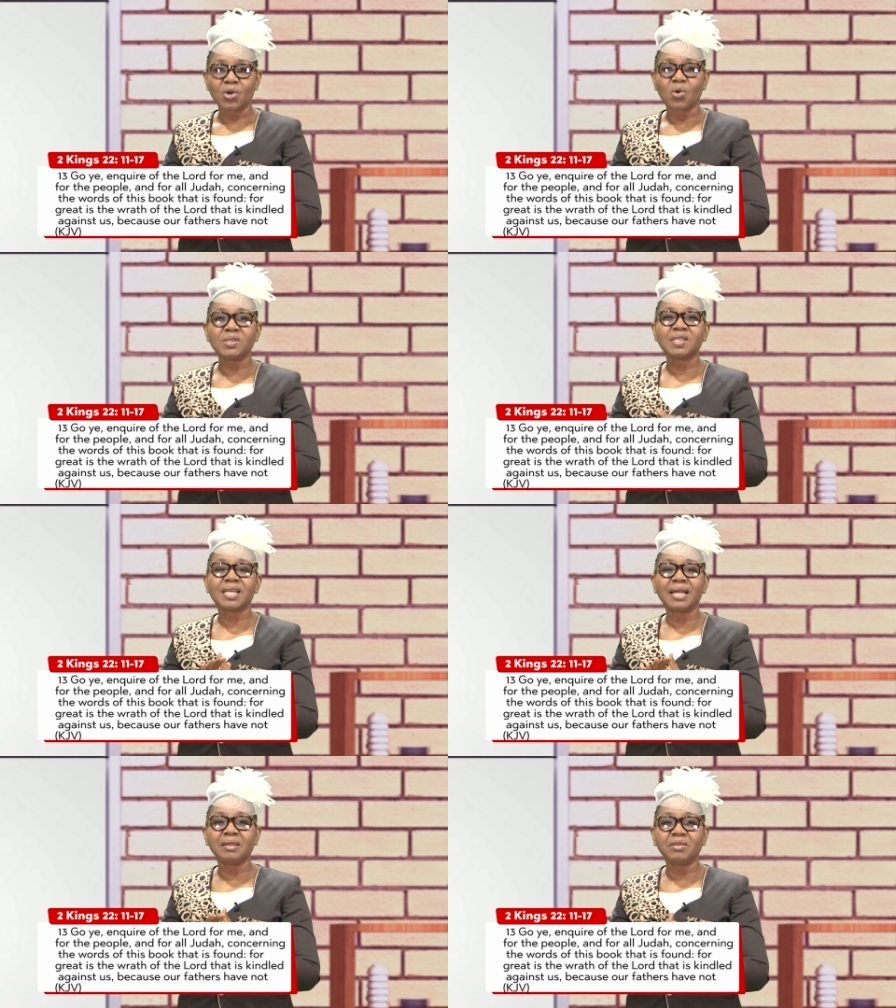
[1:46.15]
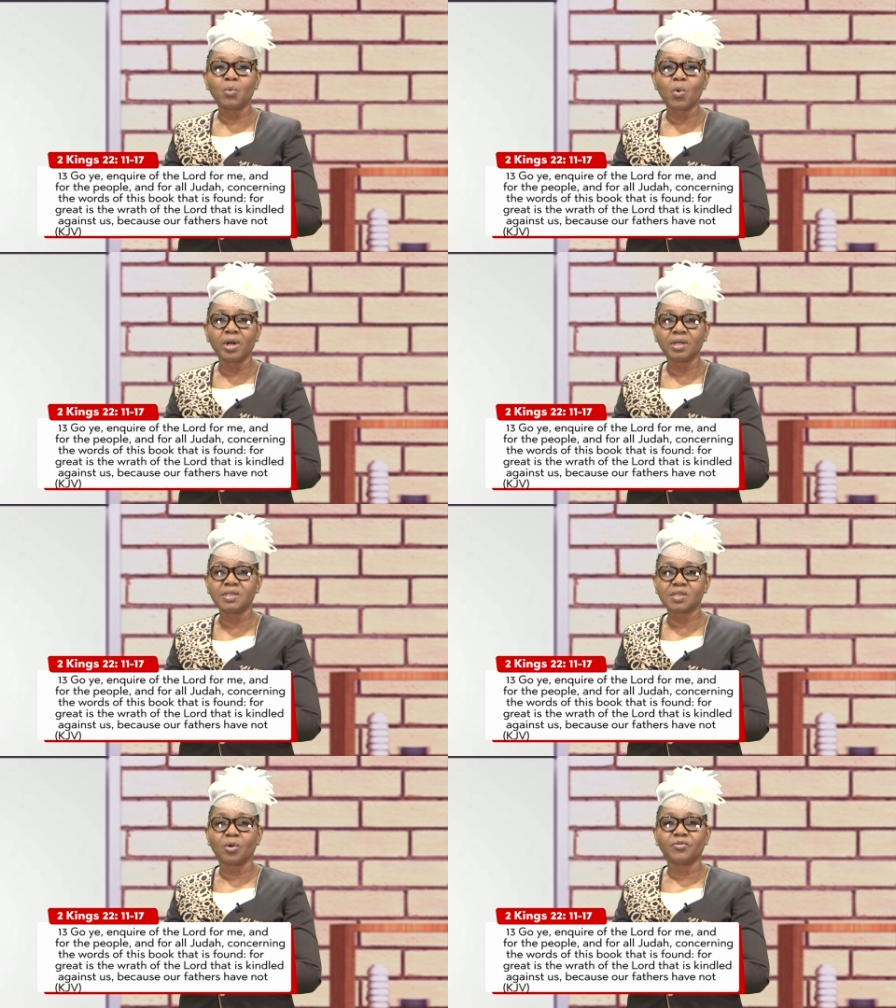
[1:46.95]
concerning the
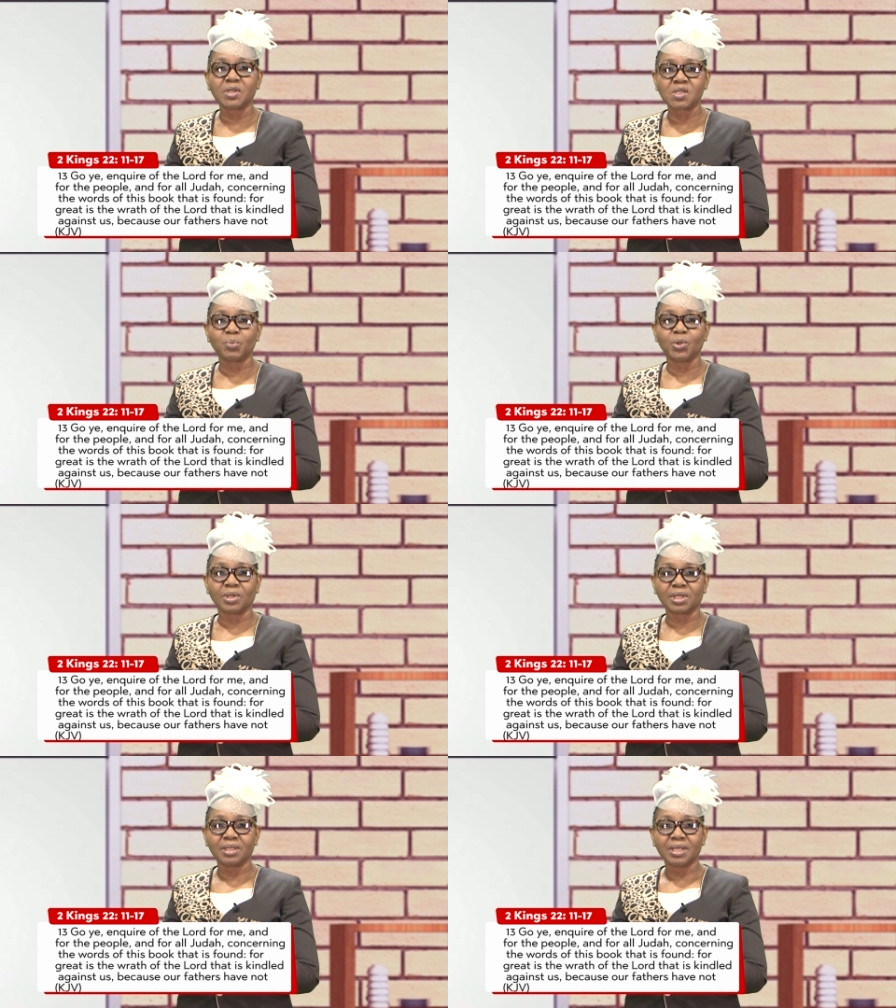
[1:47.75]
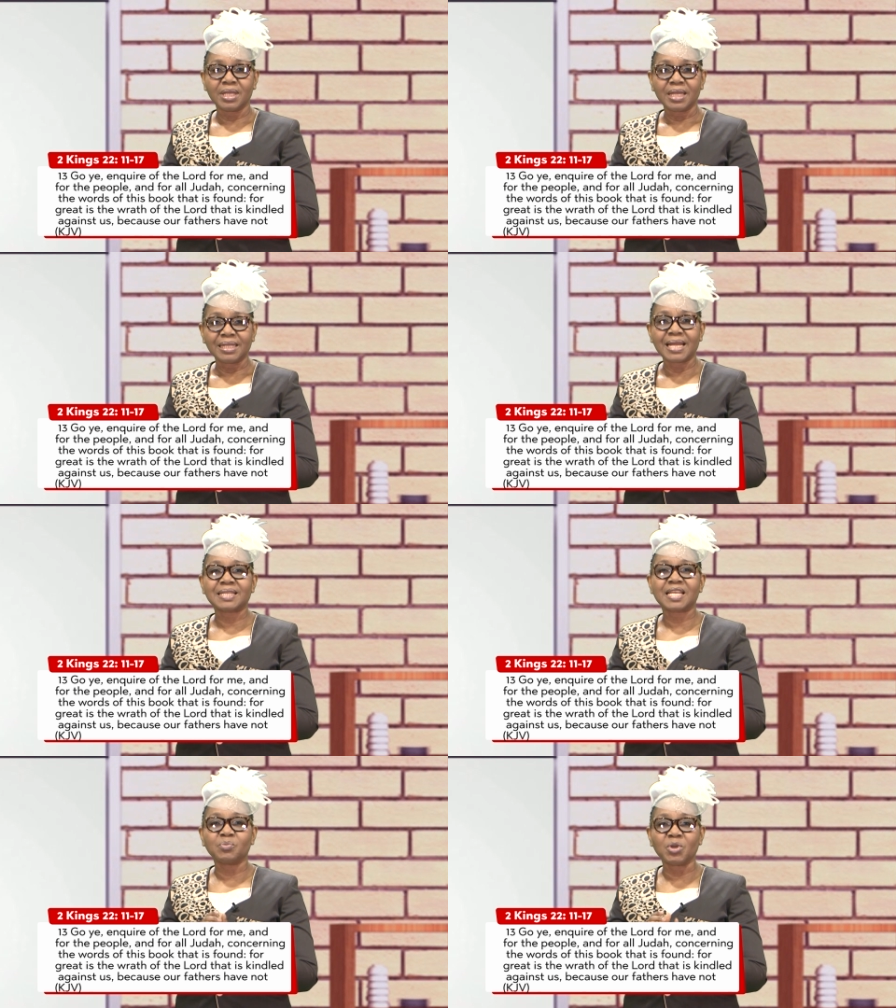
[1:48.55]
words of this book that
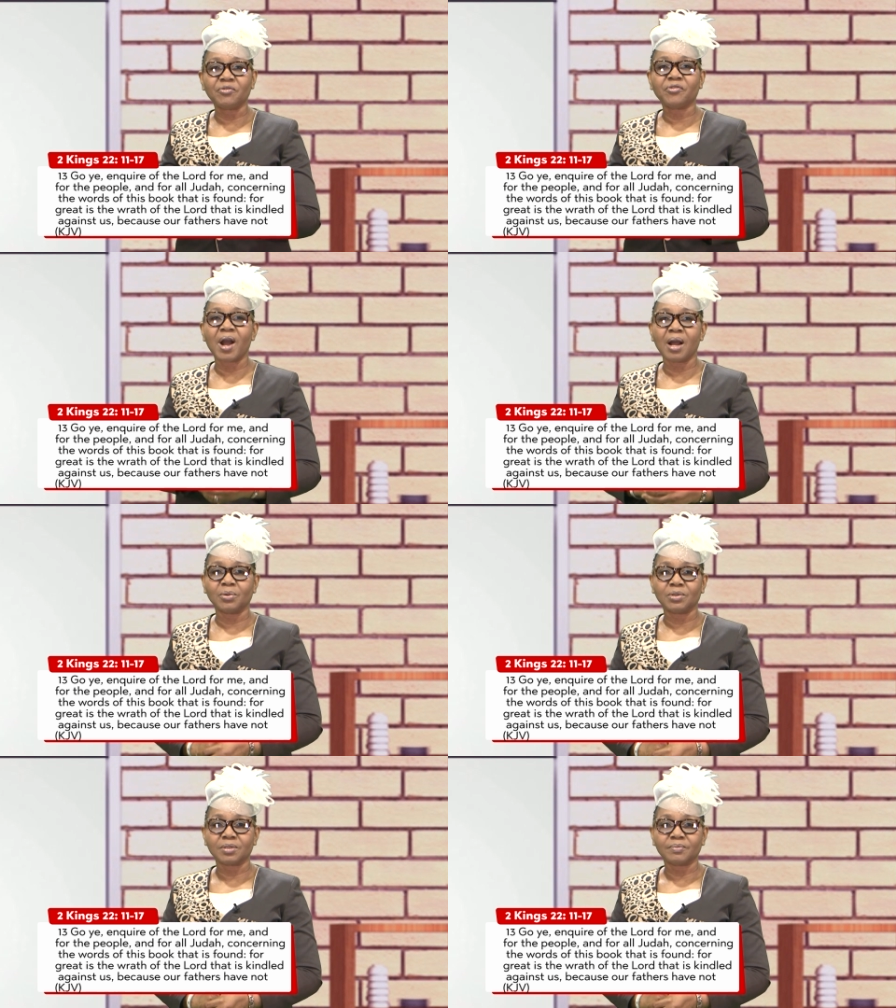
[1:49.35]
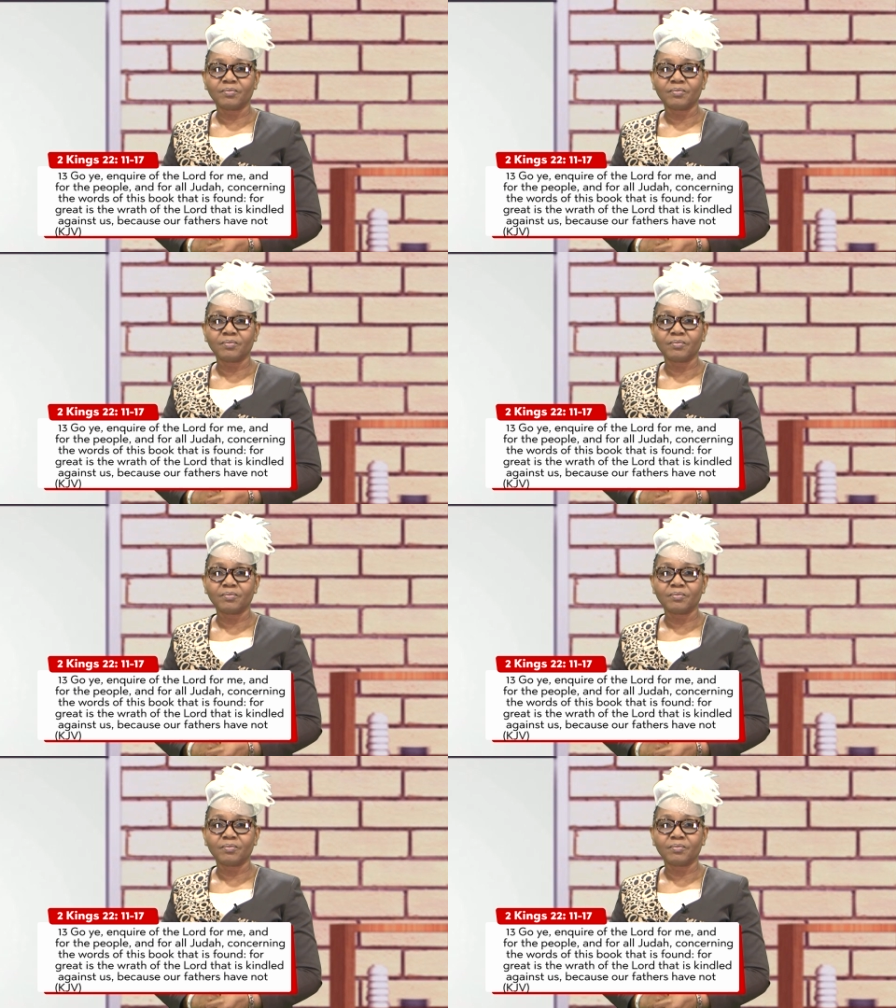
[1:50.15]
has been found.